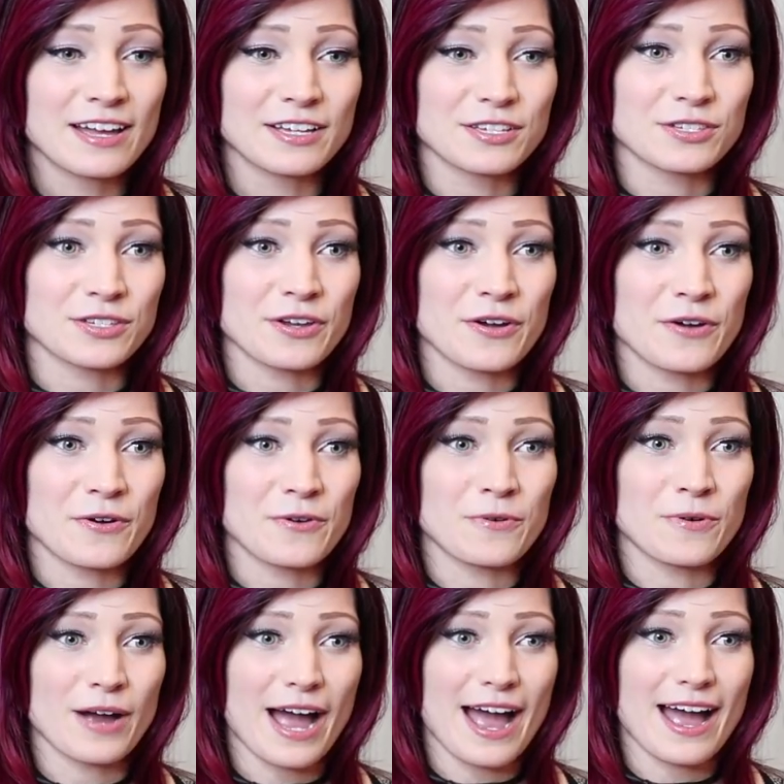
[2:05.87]

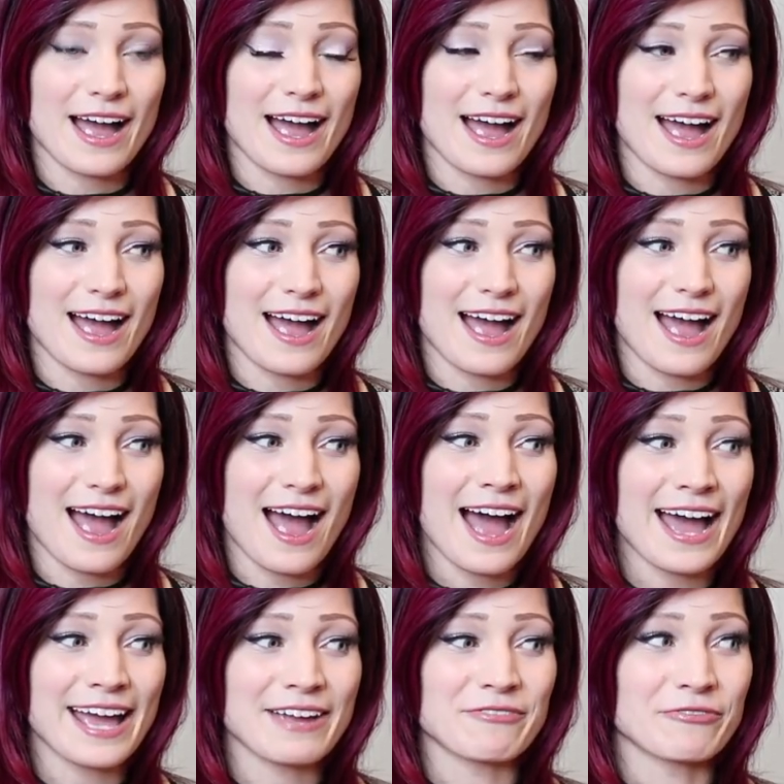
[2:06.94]
So
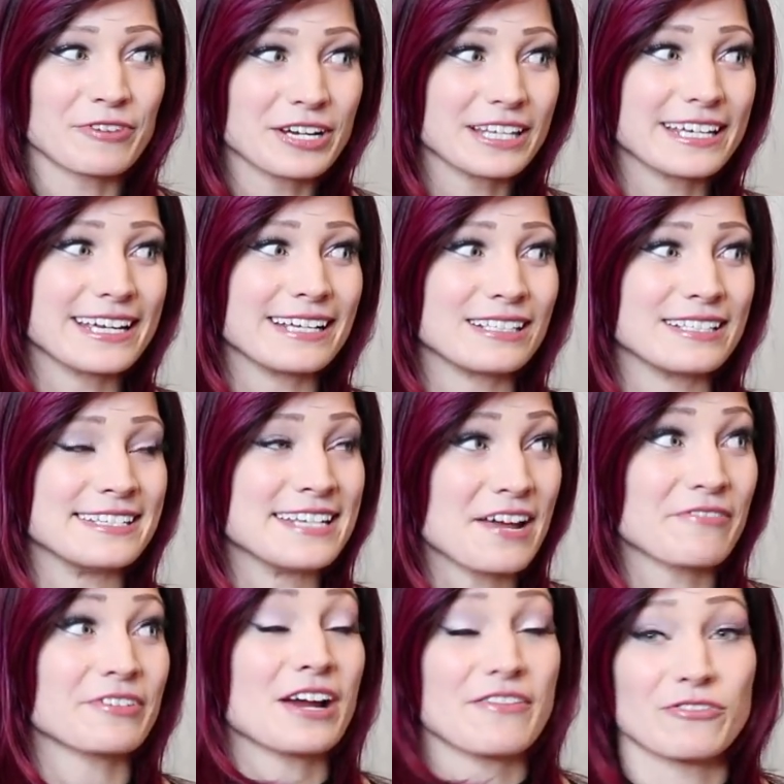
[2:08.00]
I really
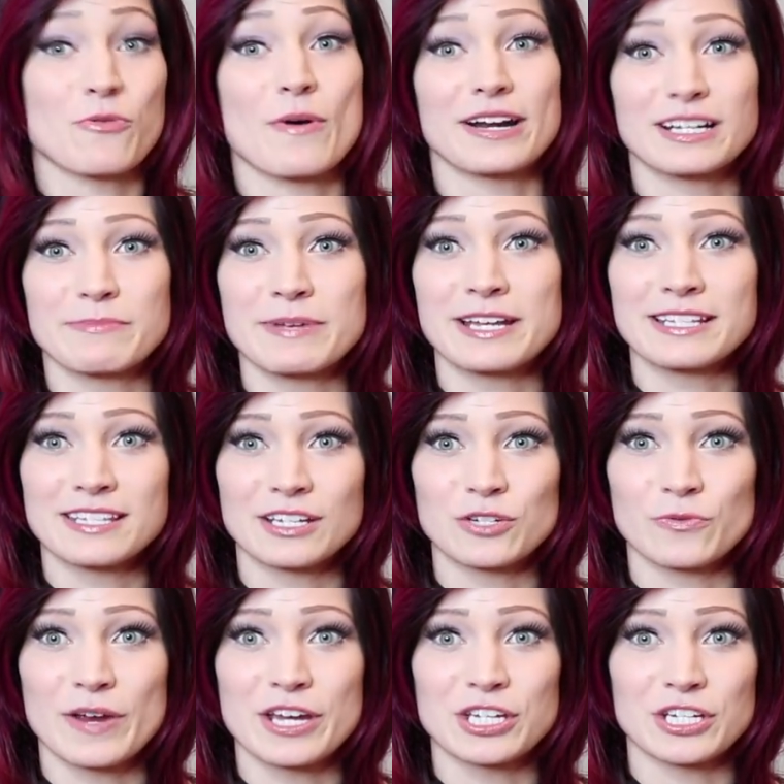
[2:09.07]
never ever wanted to be in a
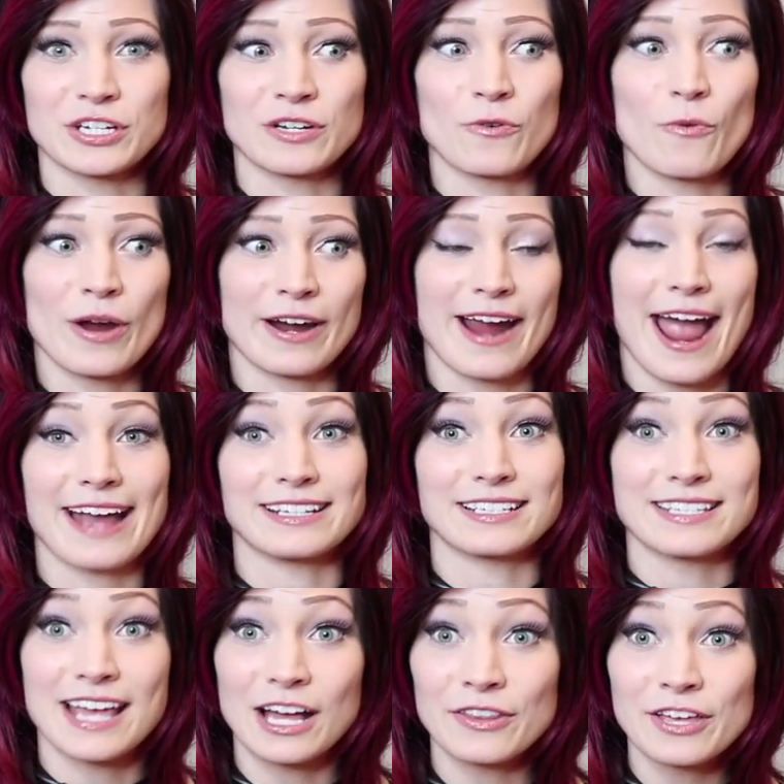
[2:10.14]
situation where I had to
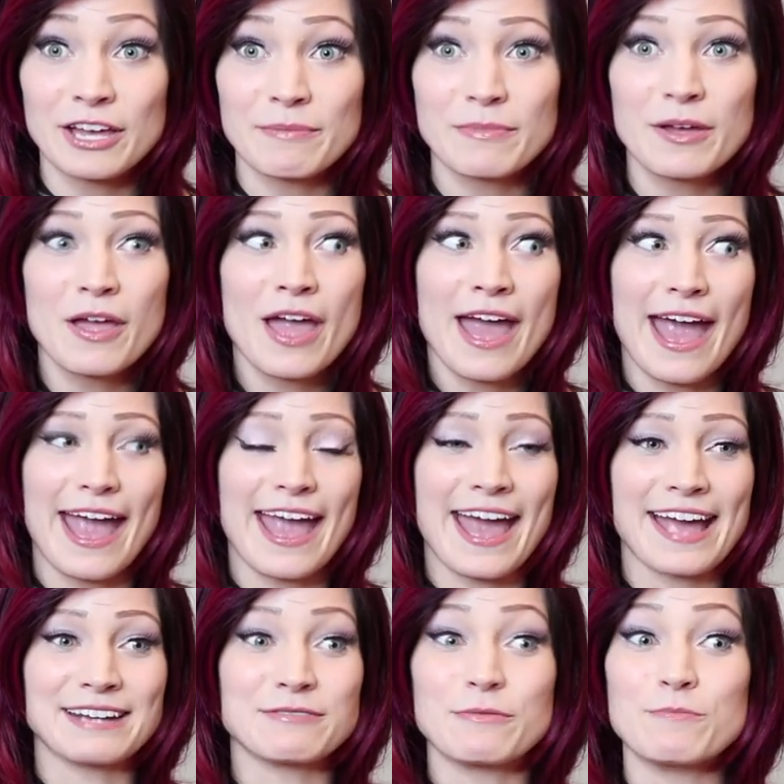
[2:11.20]
tell them.
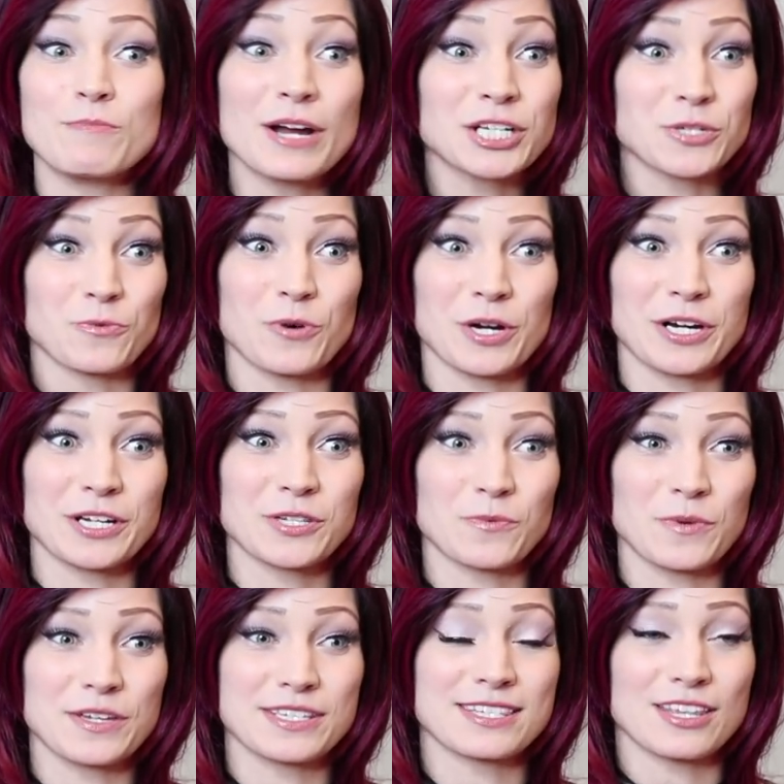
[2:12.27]
And much worse
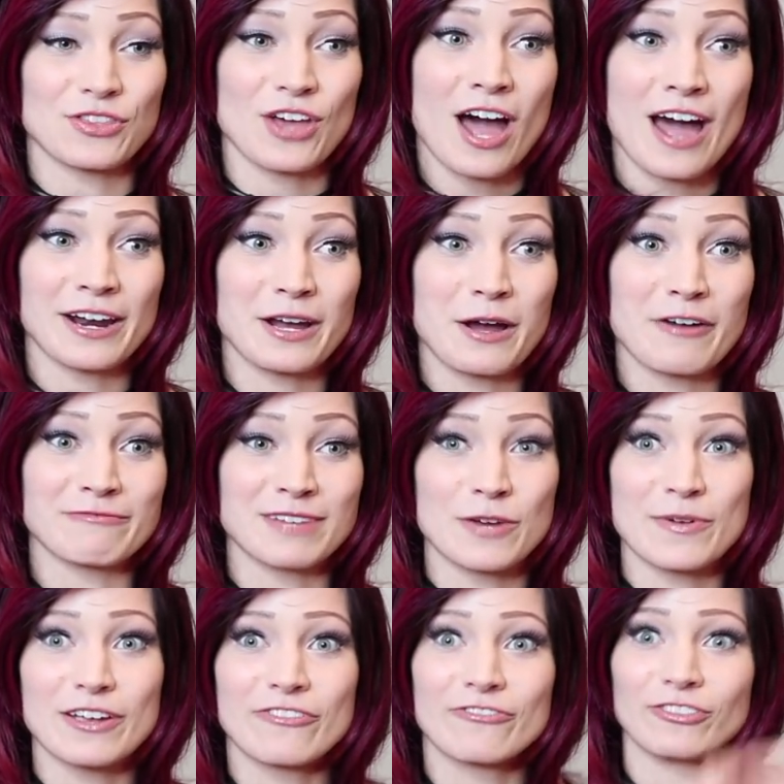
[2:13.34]
was the thought of my
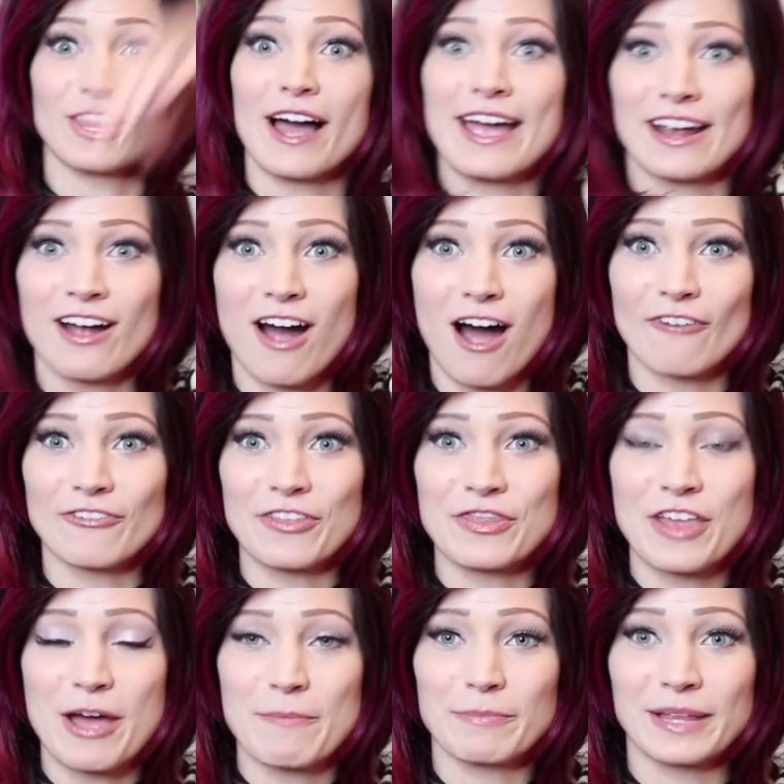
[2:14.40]
wig flying off
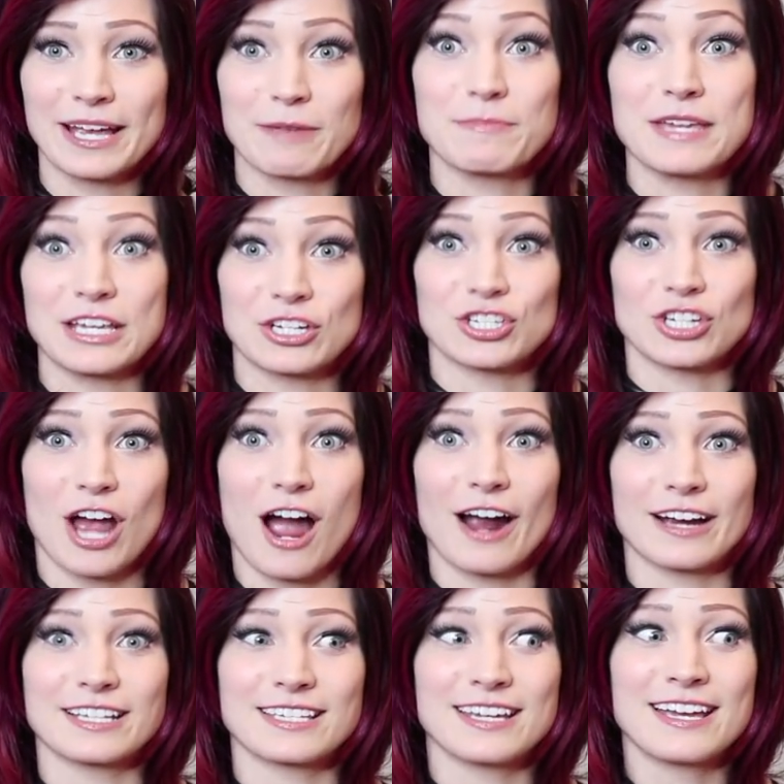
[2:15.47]
and them like being
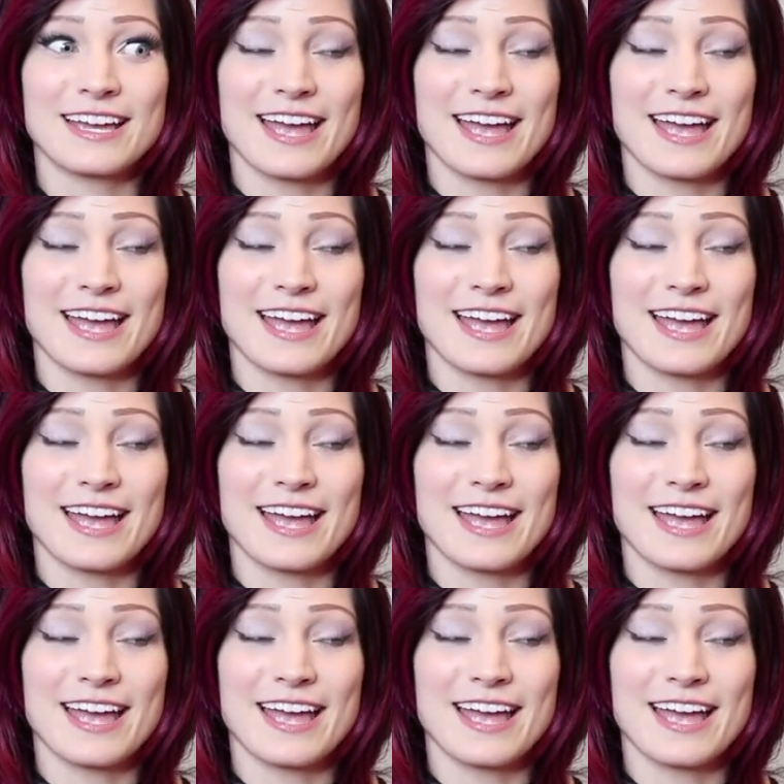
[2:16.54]
shocked.